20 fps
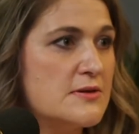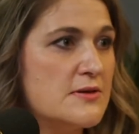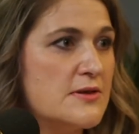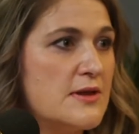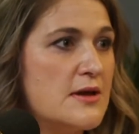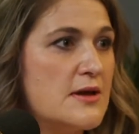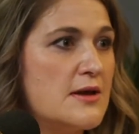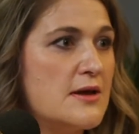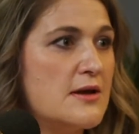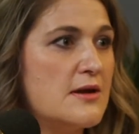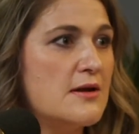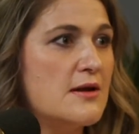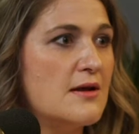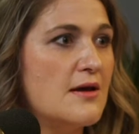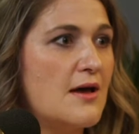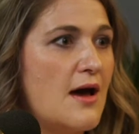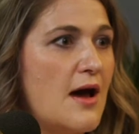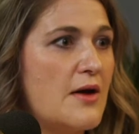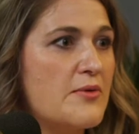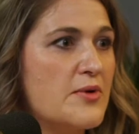Then
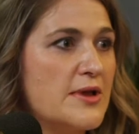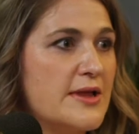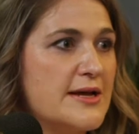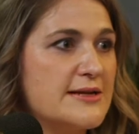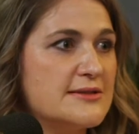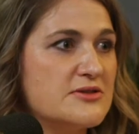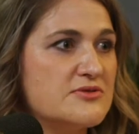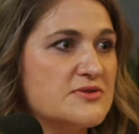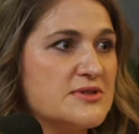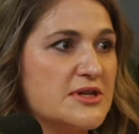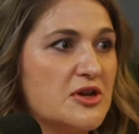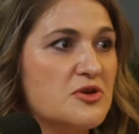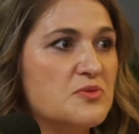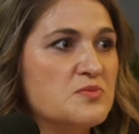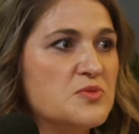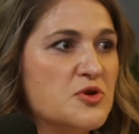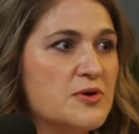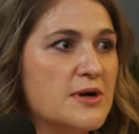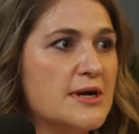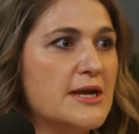I realized there was a
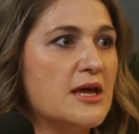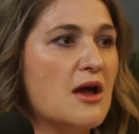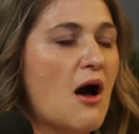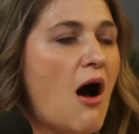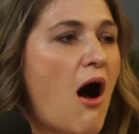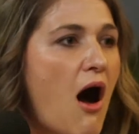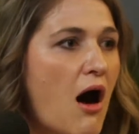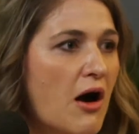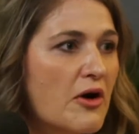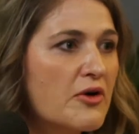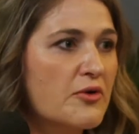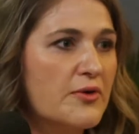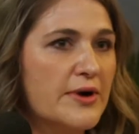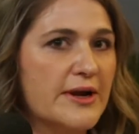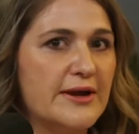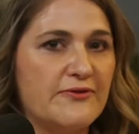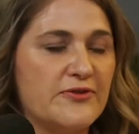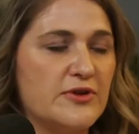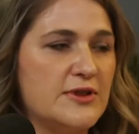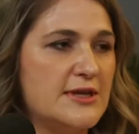community
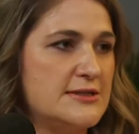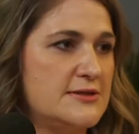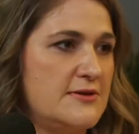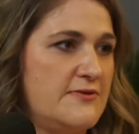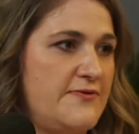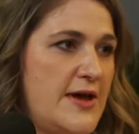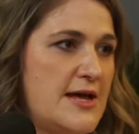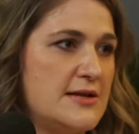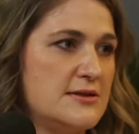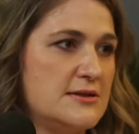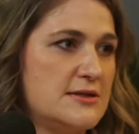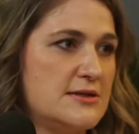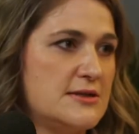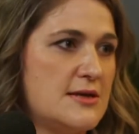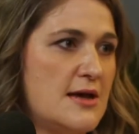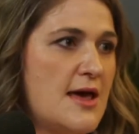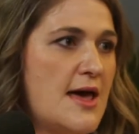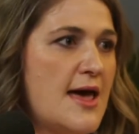hungry for these events.